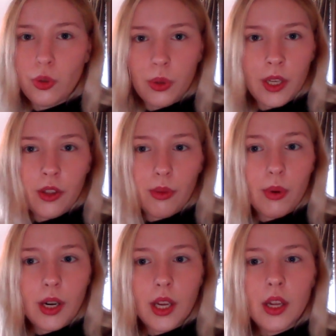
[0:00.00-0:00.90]
controlling
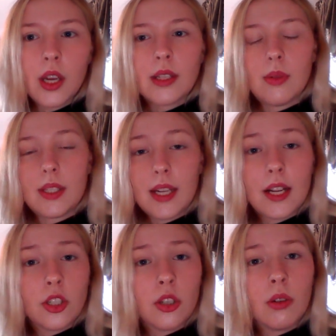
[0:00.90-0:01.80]
authority. So a
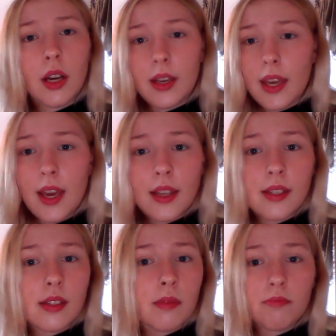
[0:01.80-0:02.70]
statute, a
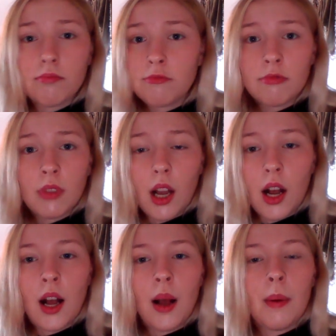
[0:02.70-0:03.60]
case,
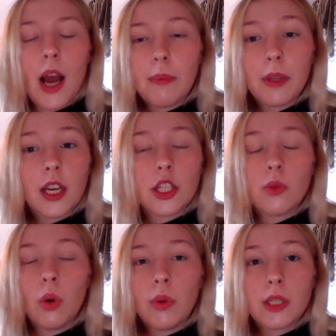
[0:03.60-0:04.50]

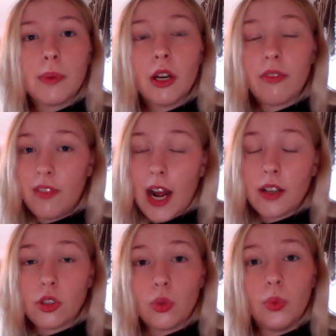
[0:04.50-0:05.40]
application will always be your
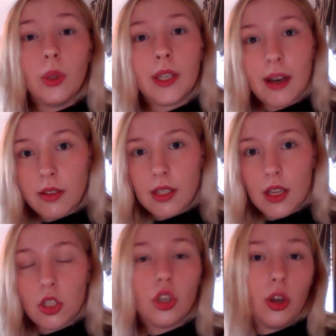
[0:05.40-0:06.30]
facts to rule
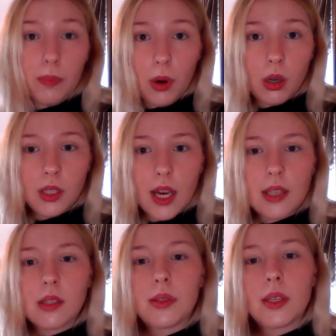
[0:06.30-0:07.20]
analysis, your prong
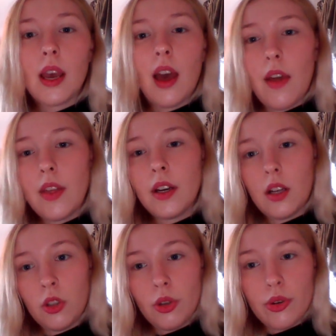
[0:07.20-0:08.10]
tests, and then
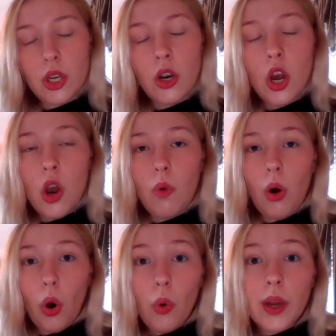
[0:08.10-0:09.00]
conclusion
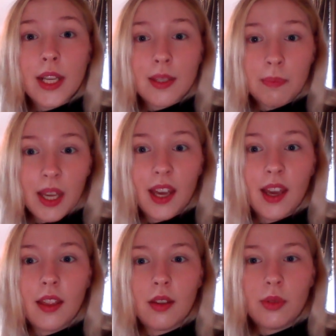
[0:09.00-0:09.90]
will always
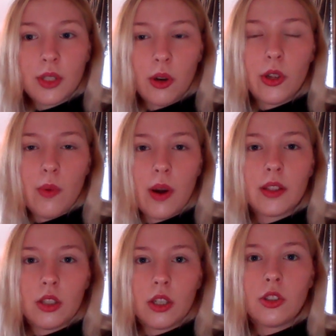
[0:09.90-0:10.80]
be the result you
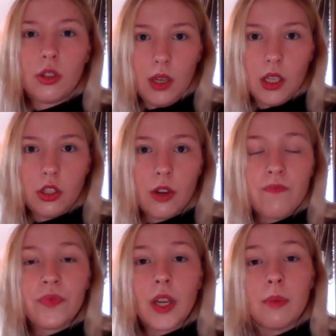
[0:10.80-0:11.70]
want the judge to reach.
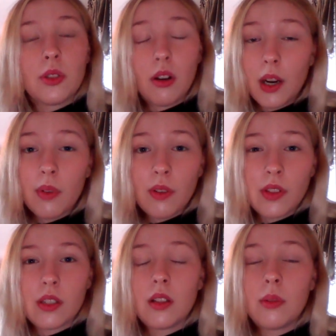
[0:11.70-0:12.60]
I'm sorry I went over
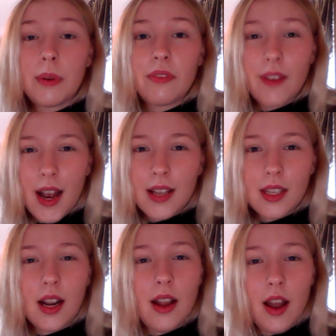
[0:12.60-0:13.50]
this a little bit
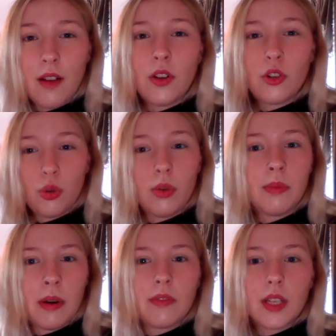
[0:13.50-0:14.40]
fast. I have a
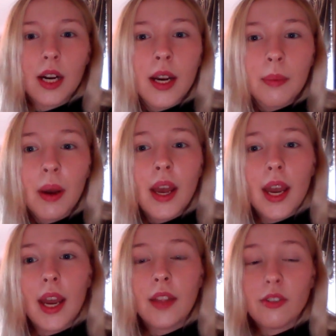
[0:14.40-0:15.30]
short amount of time,
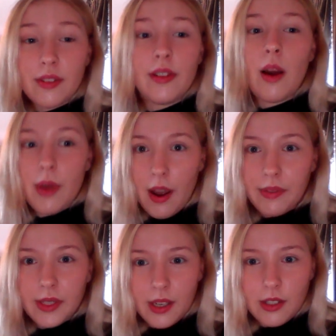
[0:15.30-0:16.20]
and there's a lot we
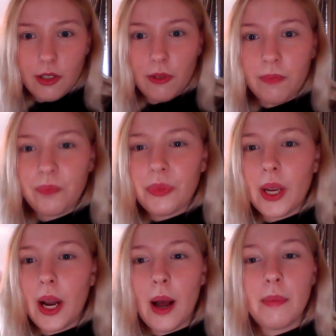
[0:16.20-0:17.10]
have to get into.
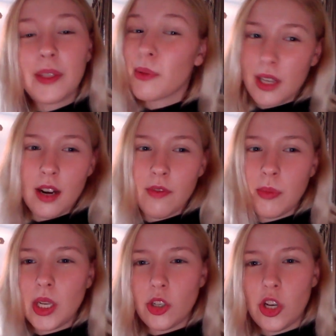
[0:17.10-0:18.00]
This was kind of a
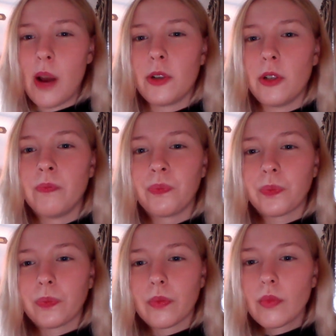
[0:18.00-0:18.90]
meaty chapter.
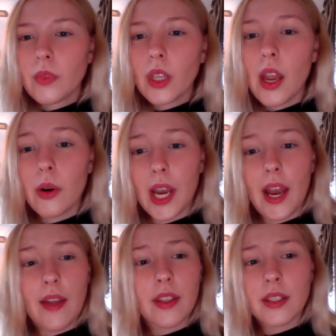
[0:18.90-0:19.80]

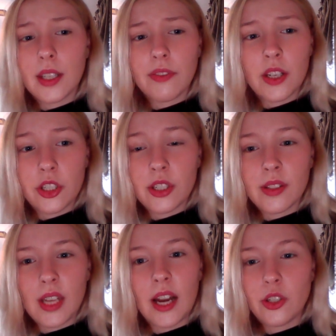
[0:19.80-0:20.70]
Okay, and then
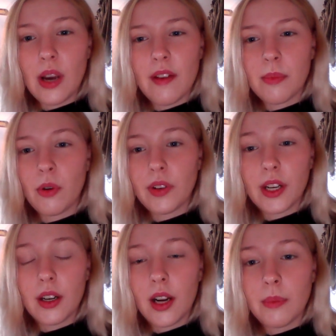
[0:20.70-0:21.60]
definitions. I do have them over
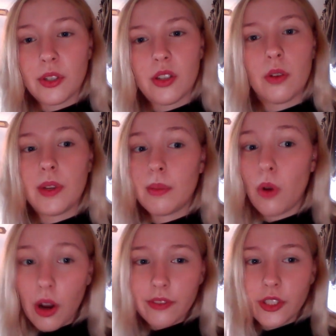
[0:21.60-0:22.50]
here. I'm just going to read
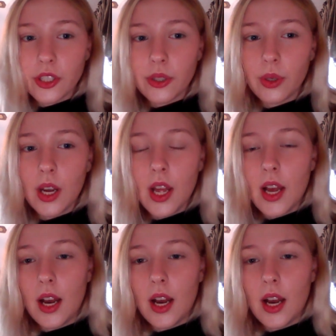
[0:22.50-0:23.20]
them off to you.